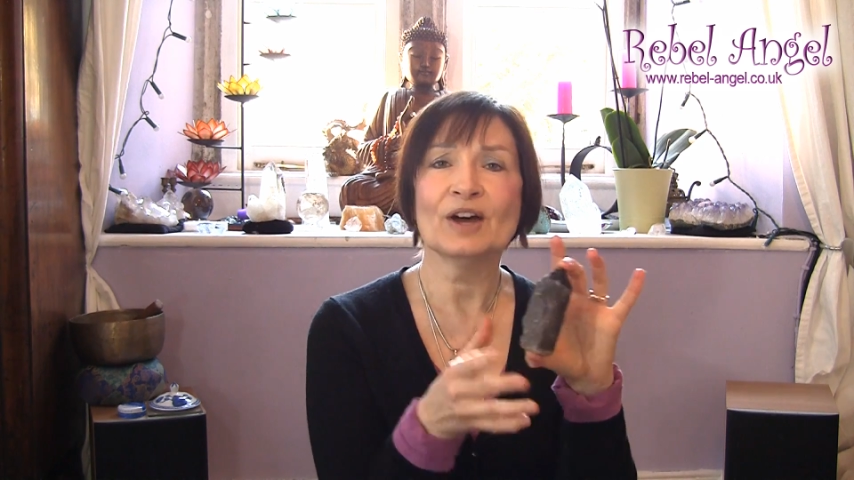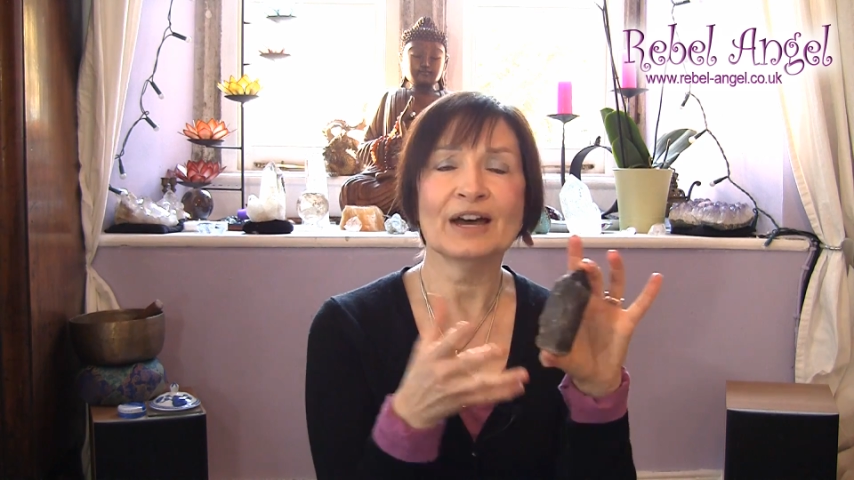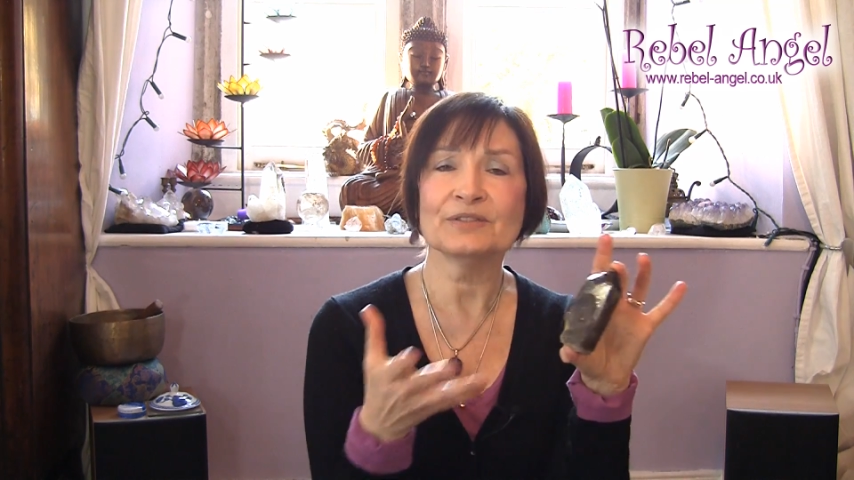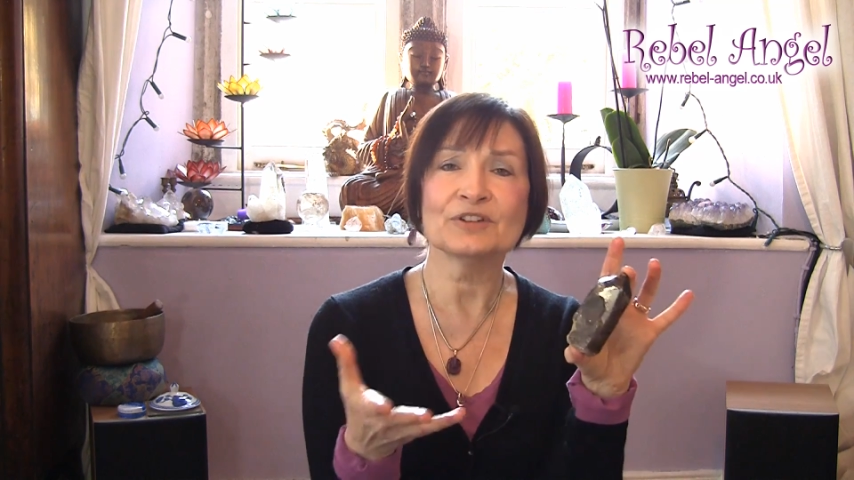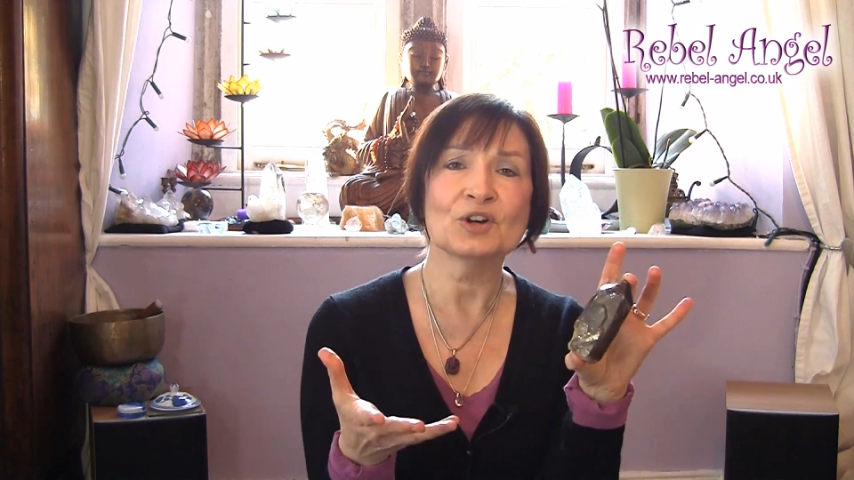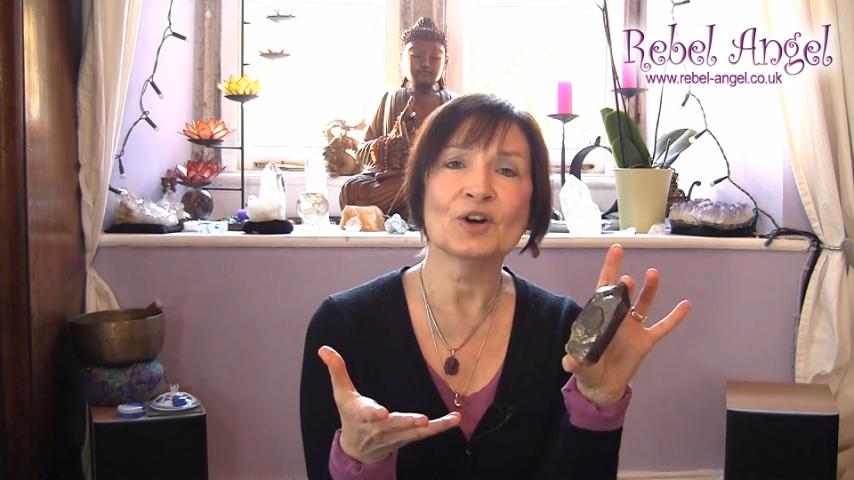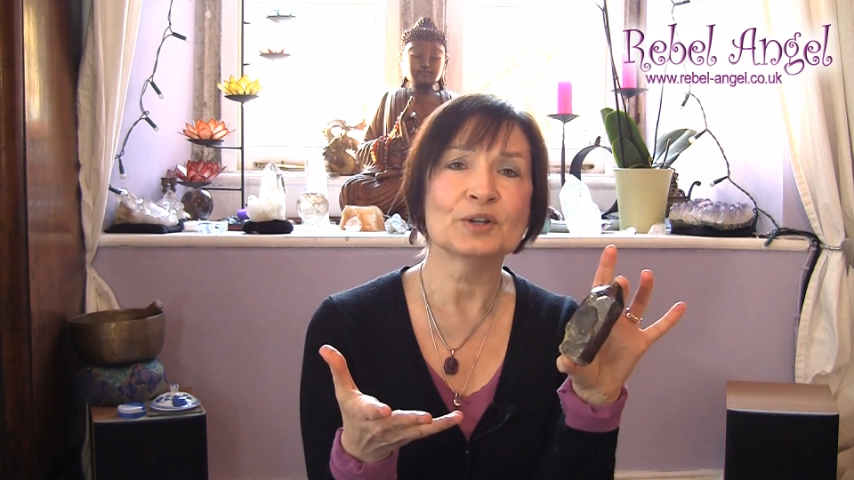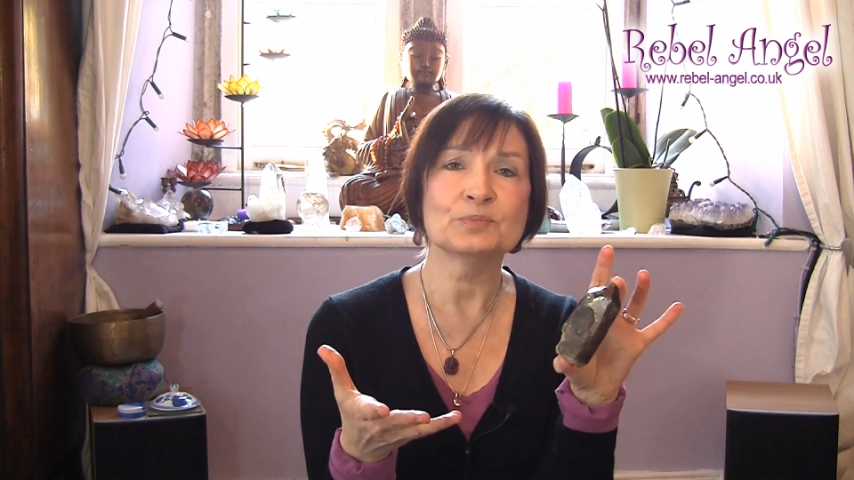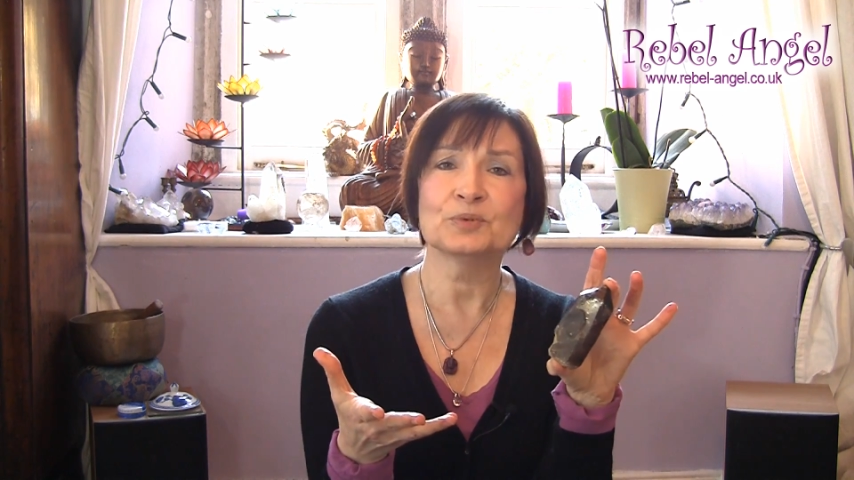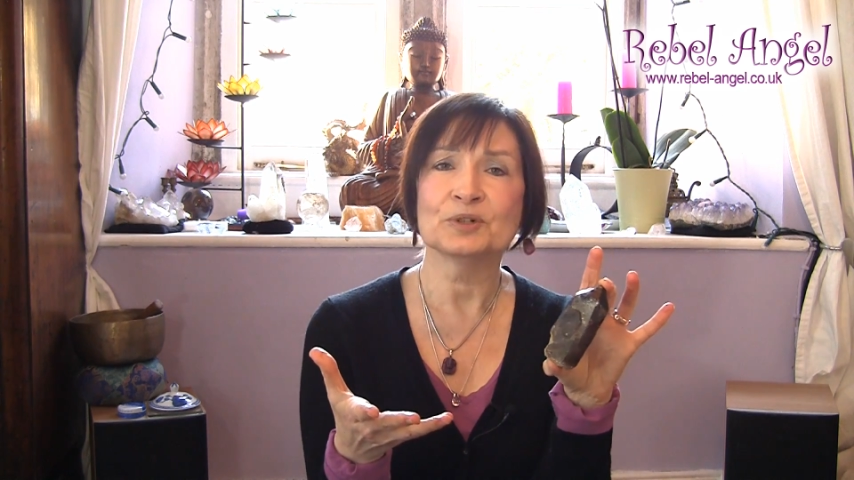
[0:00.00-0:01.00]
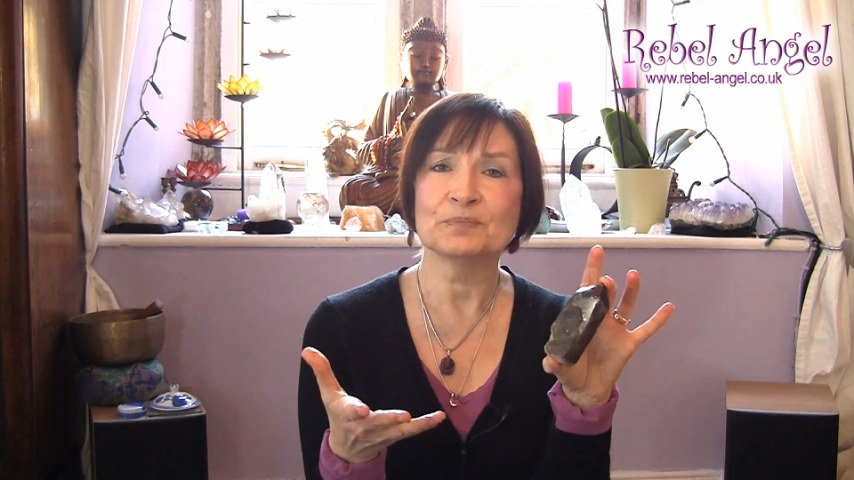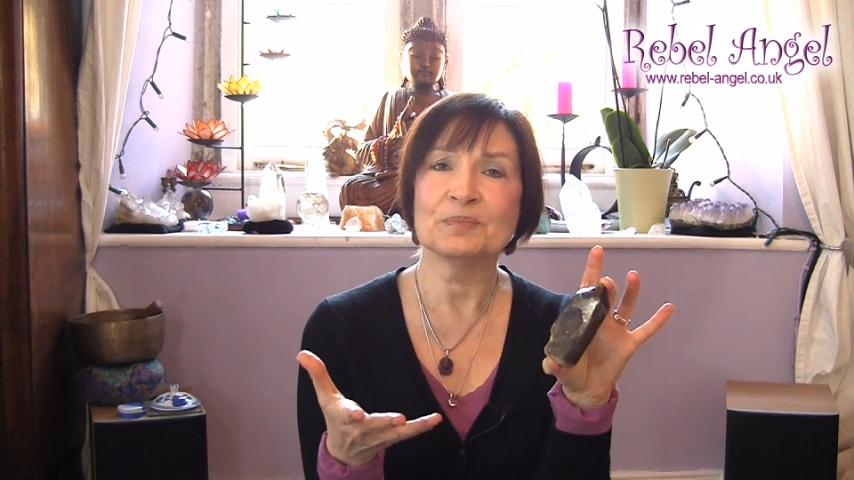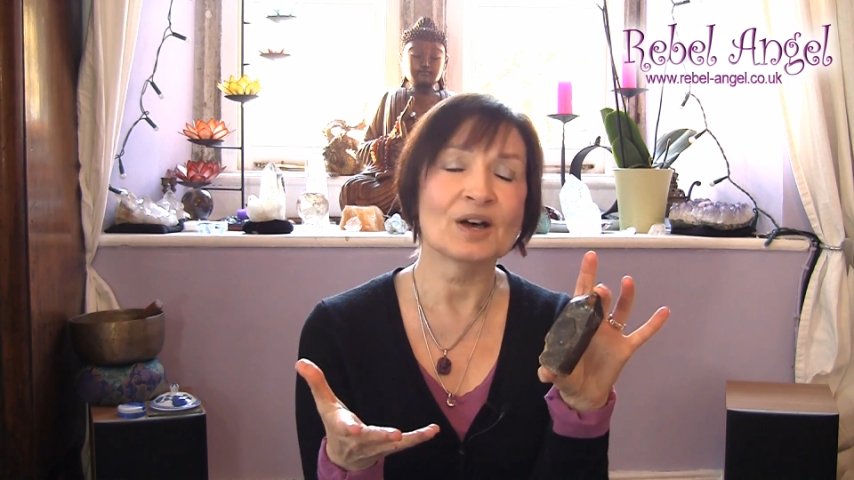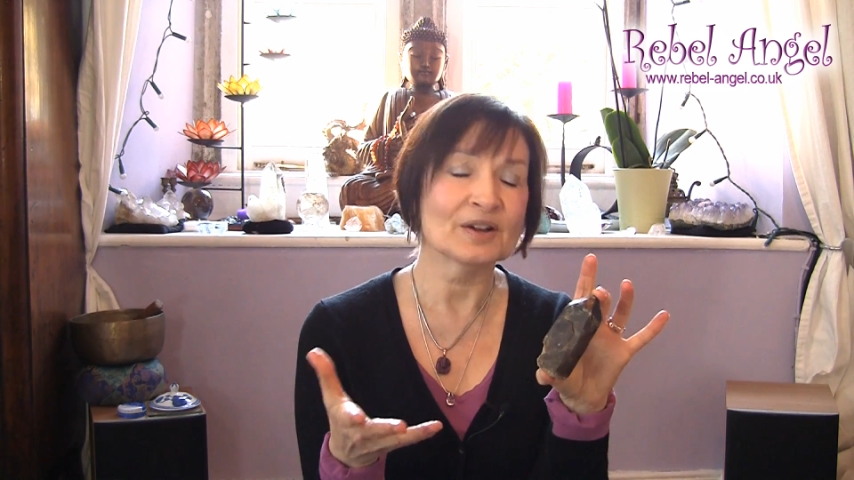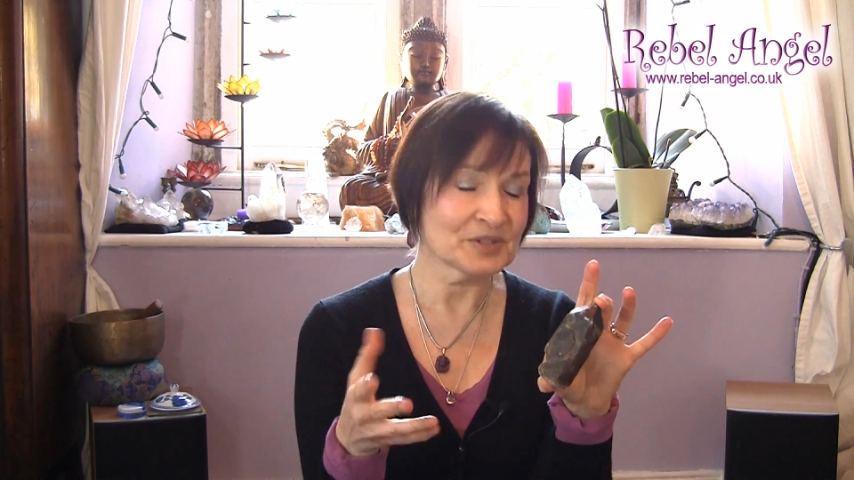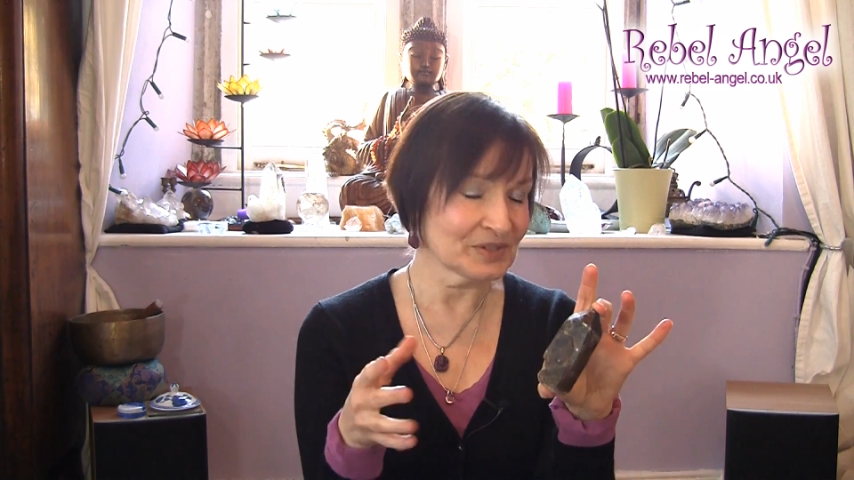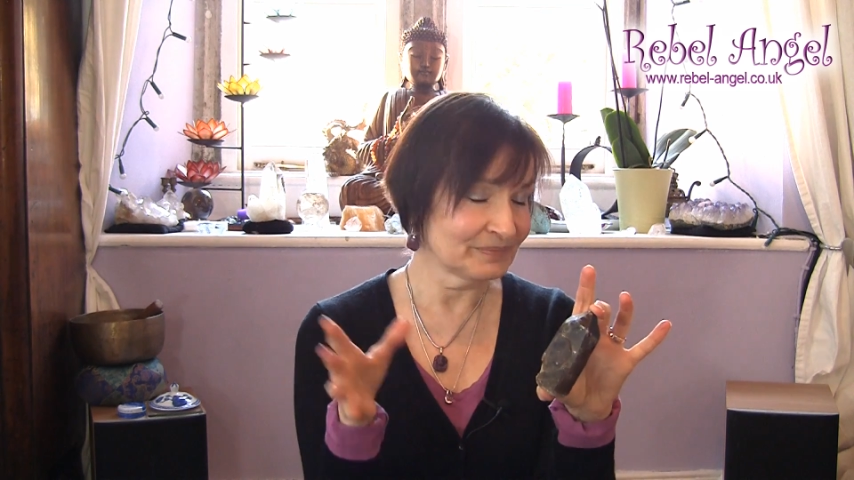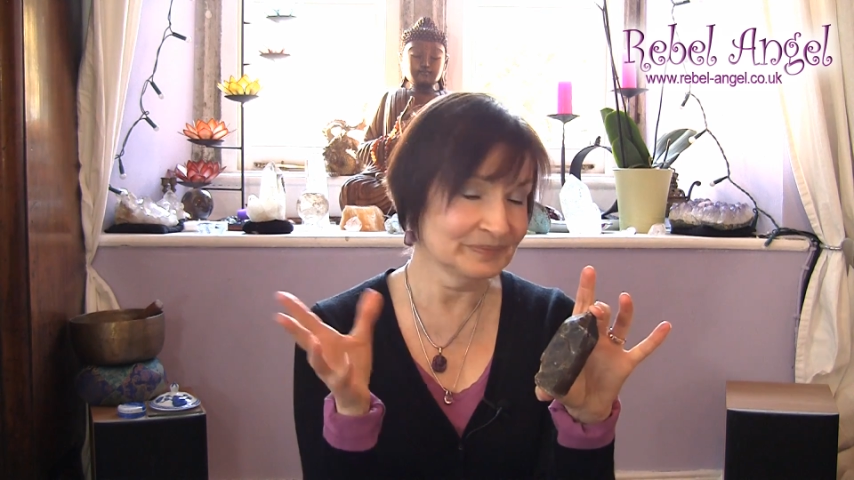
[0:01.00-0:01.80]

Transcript: out of a cardboard box